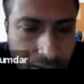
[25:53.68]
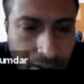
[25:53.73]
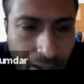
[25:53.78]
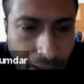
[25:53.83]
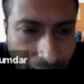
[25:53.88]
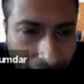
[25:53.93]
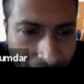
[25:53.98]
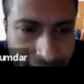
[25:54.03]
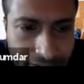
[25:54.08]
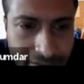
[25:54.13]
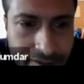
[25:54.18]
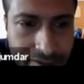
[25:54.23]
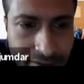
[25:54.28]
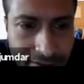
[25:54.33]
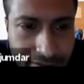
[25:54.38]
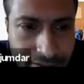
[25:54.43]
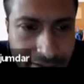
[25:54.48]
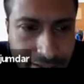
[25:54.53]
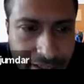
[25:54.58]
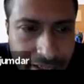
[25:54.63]
And
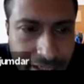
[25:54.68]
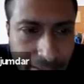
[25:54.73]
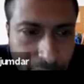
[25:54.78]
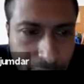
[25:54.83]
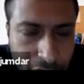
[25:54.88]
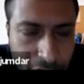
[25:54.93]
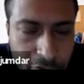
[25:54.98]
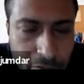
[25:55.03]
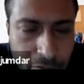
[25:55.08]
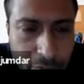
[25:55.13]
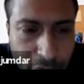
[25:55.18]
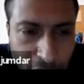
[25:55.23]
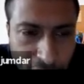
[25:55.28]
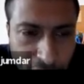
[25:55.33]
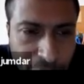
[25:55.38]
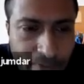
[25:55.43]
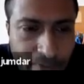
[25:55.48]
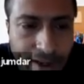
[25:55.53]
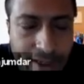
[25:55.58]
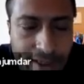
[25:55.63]
the neighborhood
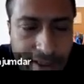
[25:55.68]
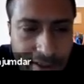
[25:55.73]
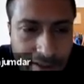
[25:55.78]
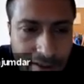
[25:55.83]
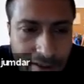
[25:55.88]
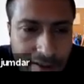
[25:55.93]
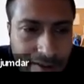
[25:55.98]
profile